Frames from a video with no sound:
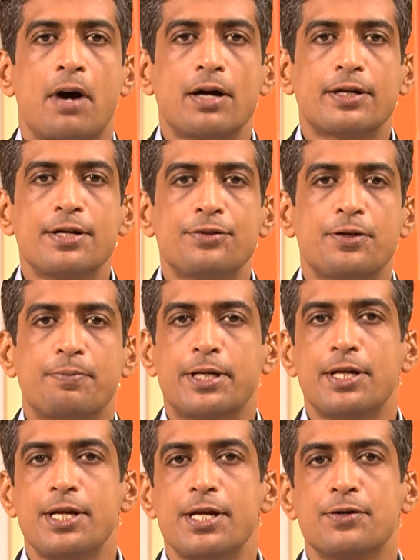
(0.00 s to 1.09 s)
Marking the
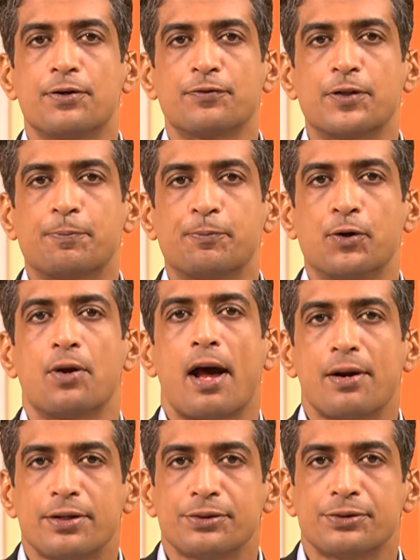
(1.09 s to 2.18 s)
beginning of the
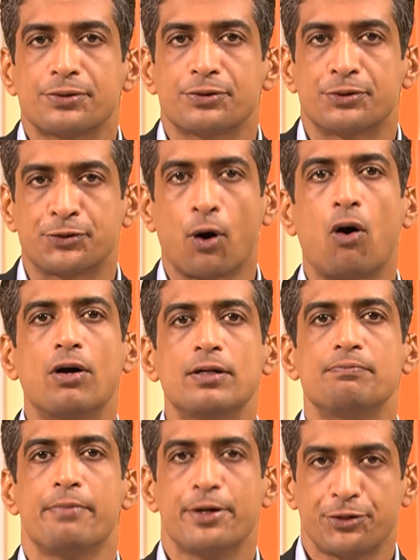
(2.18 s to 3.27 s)
Polaris
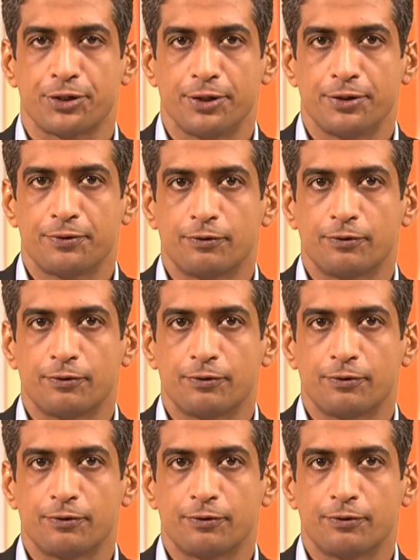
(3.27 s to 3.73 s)
Dawn mission,